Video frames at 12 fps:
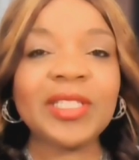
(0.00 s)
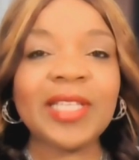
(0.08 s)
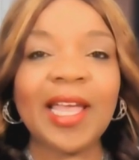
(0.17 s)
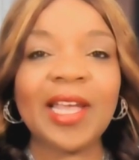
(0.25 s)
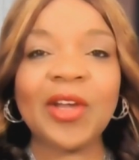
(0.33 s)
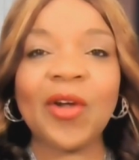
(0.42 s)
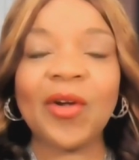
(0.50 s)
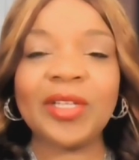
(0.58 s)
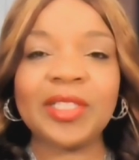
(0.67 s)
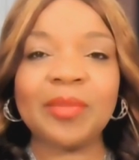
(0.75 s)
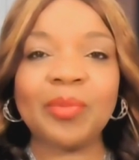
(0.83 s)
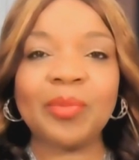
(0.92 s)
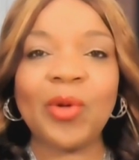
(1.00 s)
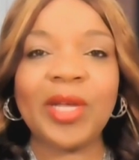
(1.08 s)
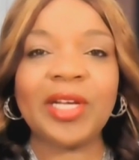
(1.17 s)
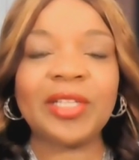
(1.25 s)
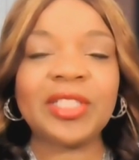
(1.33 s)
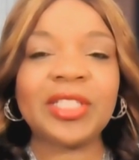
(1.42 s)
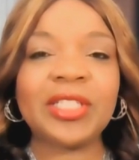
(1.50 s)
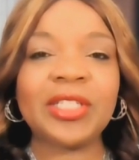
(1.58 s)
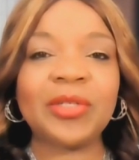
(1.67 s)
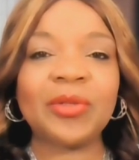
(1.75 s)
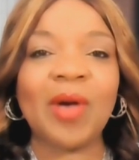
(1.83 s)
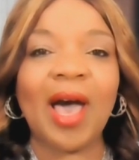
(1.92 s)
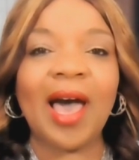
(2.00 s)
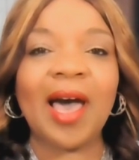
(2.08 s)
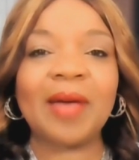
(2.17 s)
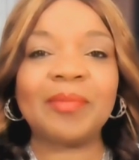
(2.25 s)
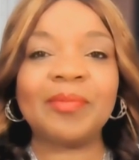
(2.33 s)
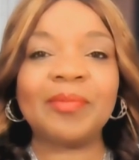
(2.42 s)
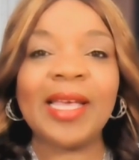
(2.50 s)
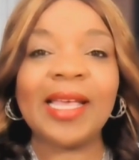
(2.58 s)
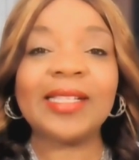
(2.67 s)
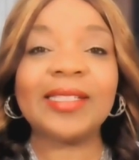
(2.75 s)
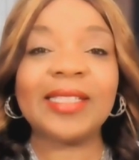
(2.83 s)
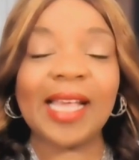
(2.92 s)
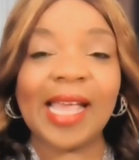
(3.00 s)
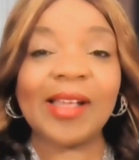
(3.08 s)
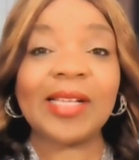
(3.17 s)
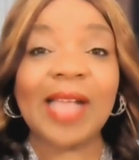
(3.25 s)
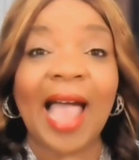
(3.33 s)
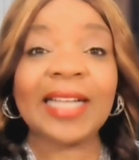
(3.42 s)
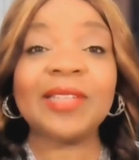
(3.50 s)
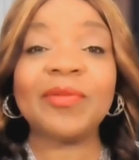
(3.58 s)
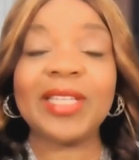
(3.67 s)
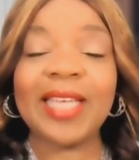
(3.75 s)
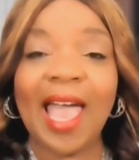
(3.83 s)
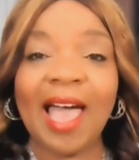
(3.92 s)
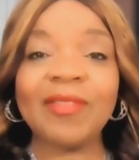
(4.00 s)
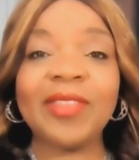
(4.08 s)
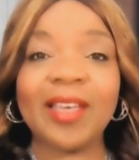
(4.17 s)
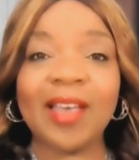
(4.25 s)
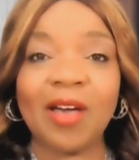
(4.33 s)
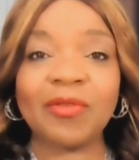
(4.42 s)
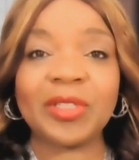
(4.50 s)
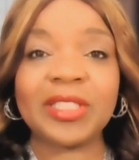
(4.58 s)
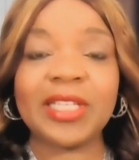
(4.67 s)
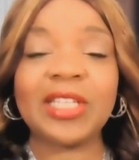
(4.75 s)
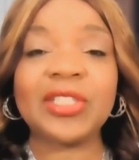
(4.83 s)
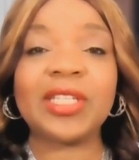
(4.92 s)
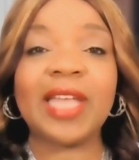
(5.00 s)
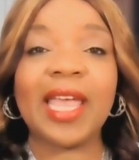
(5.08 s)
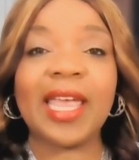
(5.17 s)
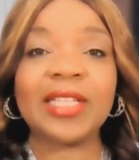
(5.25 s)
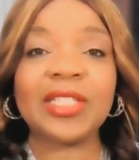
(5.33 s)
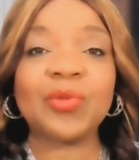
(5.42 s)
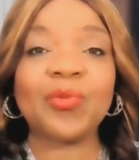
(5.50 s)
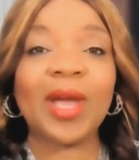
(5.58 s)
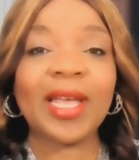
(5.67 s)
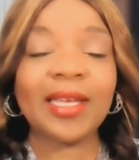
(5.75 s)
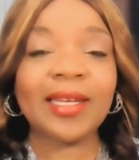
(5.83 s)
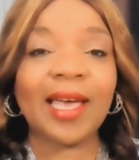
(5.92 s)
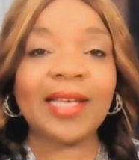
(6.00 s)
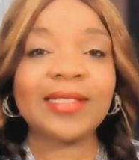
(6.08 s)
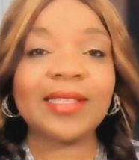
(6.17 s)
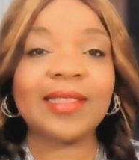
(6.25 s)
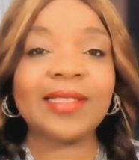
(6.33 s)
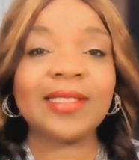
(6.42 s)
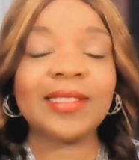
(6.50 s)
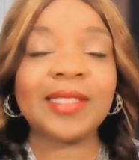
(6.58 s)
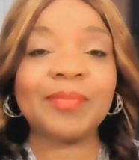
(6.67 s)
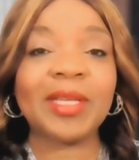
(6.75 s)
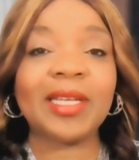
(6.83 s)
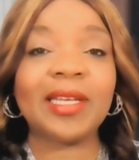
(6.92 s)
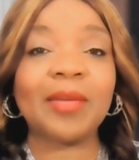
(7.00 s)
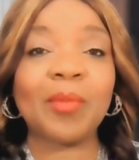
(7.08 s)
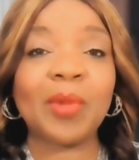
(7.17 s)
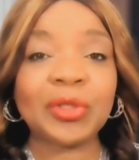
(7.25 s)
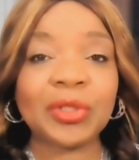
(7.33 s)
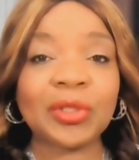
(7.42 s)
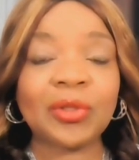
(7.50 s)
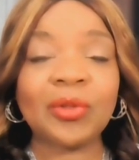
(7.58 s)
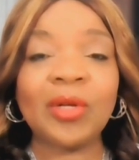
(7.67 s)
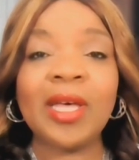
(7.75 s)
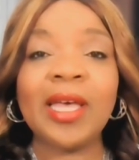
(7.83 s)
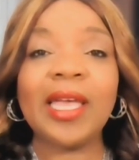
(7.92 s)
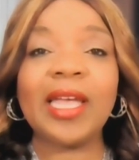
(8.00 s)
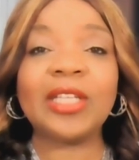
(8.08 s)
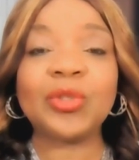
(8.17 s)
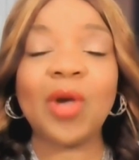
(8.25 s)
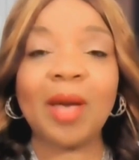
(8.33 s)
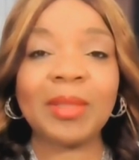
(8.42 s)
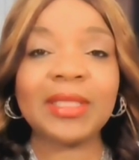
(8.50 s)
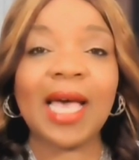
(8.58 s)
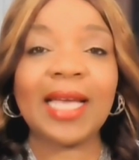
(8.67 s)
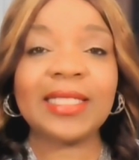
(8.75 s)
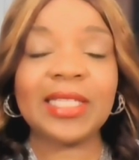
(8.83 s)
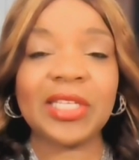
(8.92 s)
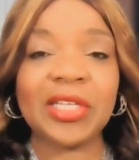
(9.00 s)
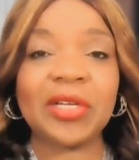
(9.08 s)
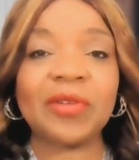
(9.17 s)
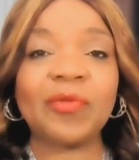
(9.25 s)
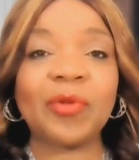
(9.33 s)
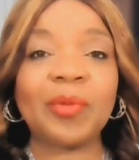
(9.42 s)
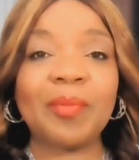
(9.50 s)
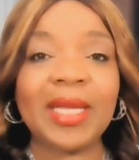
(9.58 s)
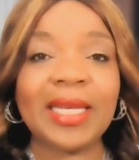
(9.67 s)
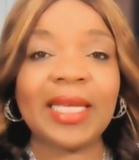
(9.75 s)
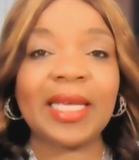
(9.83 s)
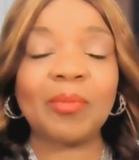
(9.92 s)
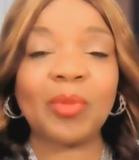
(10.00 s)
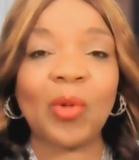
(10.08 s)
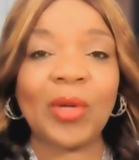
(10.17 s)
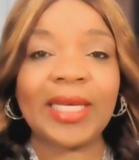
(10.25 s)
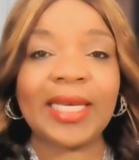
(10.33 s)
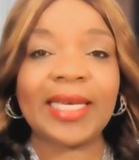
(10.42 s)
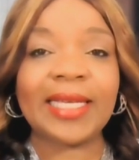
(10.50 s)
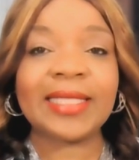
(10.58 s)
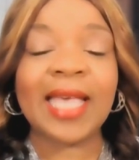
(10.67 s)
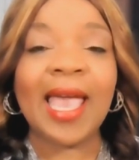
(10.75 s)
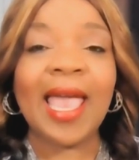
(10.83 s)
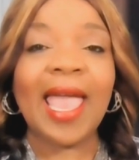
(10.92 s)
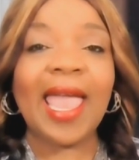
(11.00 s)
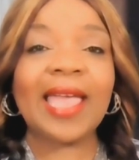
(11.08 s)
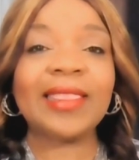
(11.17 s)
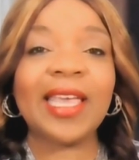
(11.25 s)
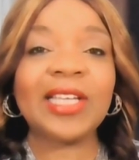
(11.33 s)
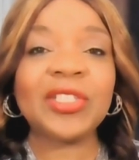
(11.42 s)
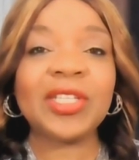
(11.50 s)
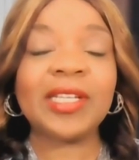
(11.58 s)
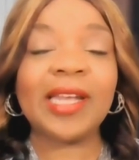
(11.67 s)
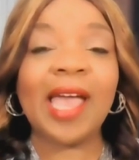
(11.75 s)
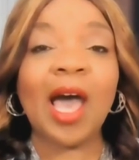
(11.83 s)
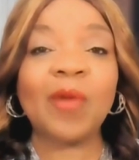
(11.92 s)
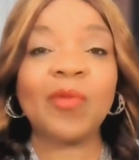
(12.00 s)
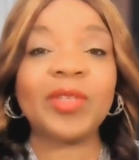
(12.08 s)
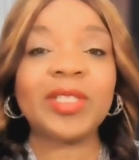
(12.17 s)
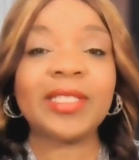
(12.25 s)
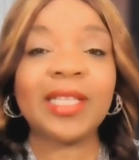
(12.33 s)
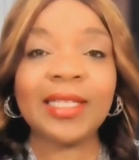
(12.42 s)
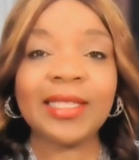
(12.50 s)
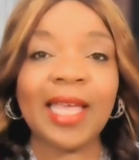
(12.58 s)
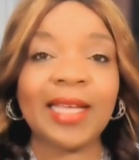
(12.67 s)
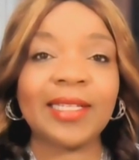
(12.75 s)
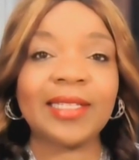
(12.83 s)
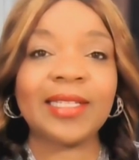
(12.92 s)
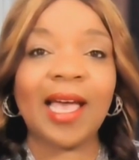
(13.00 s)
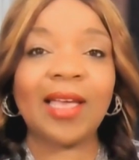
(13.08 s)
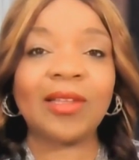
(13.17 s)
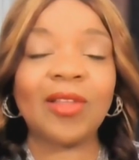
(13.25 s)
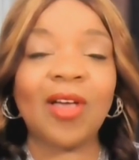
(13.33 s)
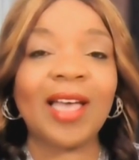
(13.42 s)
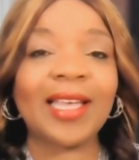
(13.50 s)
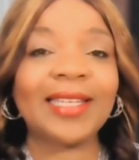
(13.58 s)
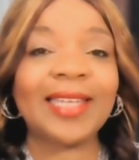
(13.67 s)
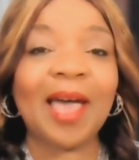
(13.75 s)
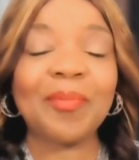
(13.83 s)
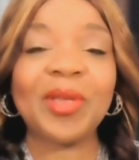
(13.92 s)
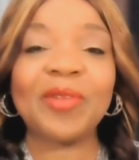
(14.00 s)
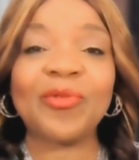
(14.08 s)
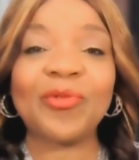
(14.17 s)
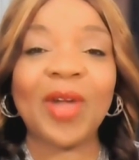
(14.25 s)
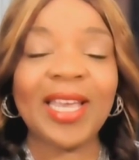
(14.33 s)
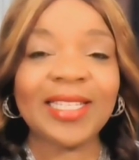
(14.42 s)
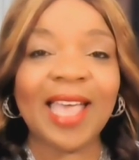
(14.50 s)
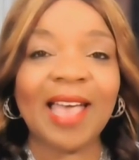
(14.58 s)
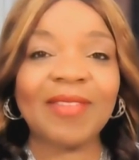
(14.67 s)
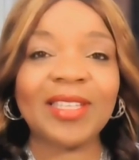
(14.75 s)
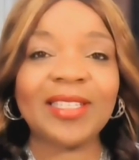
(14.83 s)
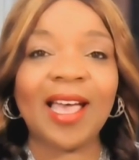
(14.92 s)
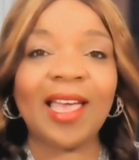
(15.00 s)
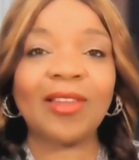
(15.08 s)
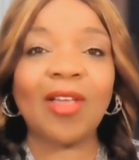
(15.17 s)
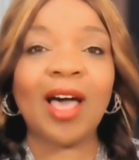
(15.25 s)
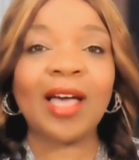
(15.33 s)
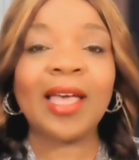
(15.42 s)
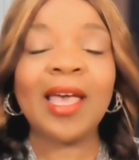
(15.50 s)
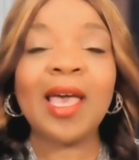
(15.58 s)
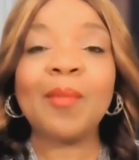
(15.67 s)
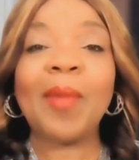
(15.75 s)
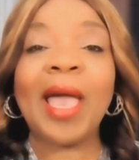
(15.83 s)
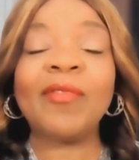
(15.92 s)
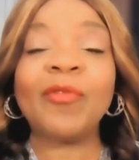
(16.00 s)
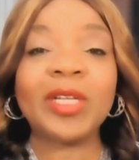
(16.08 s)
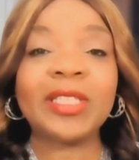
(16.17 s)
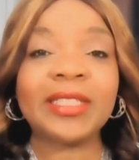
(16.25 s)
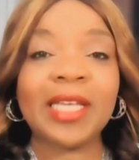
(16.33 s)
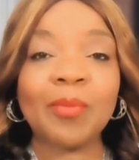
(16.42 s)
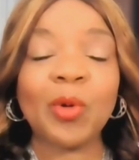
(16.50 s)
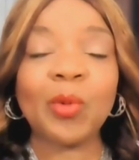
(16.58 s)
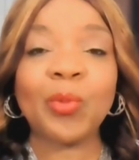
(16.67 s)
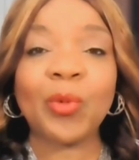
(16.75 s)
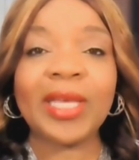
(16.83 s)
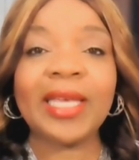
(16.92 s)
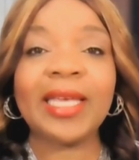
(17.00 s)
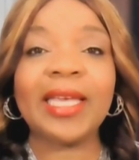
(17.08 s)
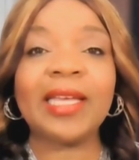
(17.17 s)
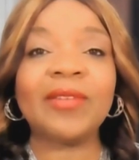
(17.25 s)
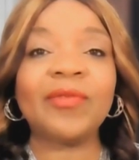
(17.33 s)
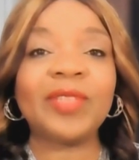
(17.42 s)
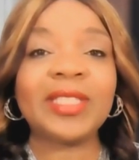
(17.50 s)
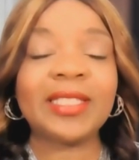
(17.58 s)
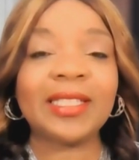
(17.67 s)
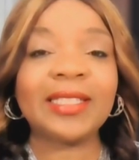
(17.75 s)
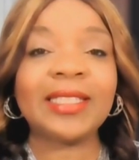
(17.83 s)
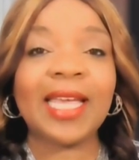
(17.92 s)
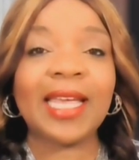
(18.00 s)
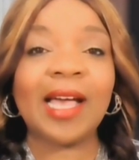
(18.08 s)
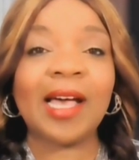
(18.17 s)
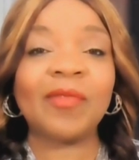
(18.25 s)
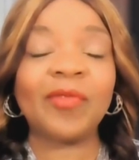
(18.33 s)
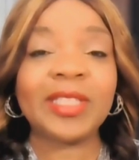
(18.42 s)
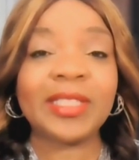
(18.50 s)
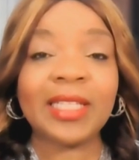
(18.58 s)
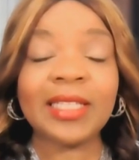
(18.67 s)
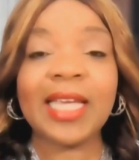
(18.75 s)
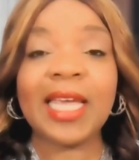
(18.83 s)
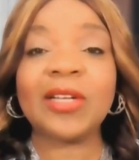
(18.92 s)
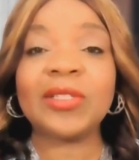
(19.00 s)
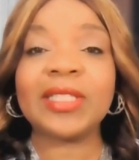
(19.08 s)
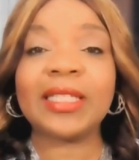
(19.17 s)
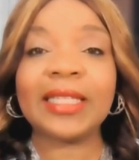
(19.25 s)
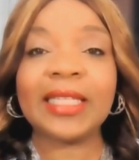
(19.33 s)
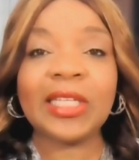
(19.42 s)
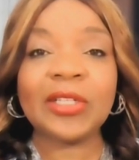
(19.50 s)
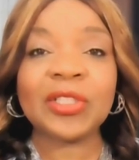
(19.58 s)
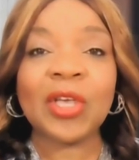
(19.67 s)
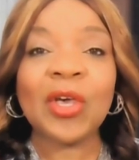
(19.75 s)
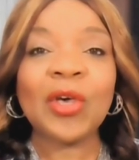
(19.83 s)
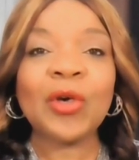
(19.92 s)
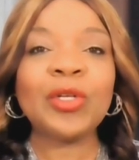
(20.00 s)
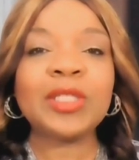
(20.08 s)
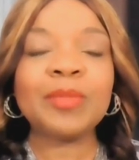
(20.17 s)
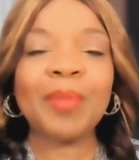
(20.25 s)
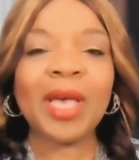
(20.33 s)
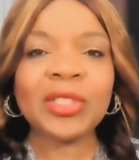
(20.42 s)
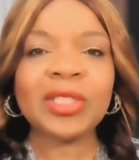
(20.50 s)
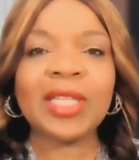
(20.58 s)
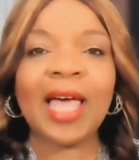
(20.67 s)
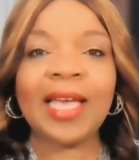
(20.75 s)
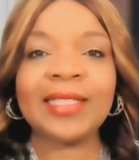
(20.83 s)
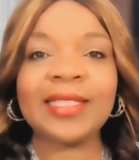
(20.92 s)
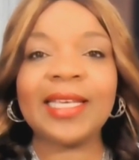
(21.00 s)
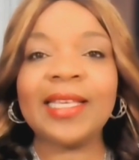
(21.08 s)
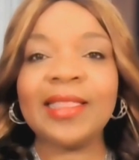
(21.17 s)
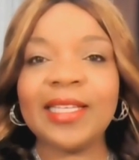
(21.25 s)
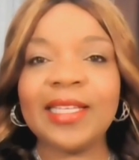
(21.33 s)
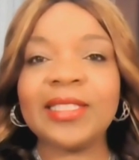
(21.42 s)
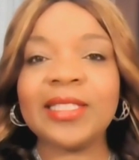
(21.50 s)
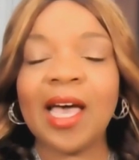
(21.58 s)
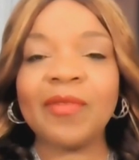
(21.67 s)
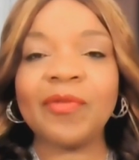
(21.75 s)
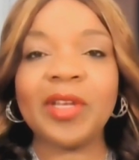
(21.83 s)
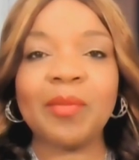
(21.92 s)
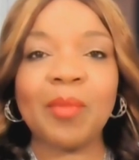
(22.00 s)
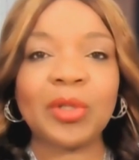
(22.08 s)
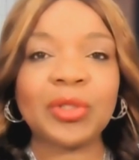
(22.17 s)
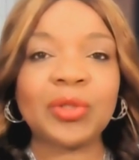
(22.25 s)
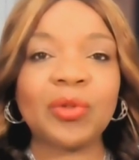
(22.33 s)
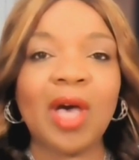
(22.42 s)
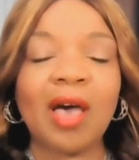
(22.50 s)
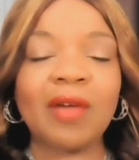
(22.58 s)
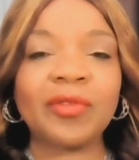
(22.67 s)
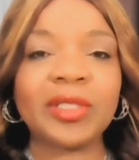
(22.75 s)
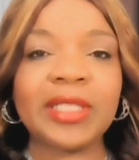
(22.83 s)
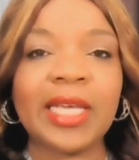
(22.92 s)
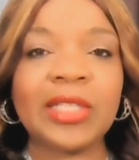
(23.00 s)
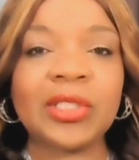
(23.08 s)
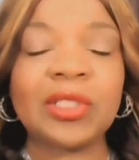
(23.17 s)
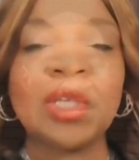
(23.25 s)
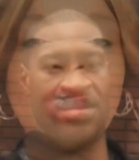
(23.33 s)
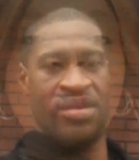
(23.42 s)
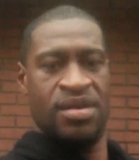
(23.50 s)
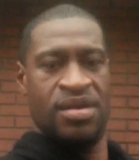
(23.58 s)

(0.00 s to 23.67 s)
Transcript: first, I encourage employers to actively have the conversation and to recognize that this has been an emotional and traumatizing year for many employees. And they should help facilitate the dialogue and not be afraid to have the dialogue by, for example, bringing in facilitators and leaders who specialize in these tough and emotional conversations,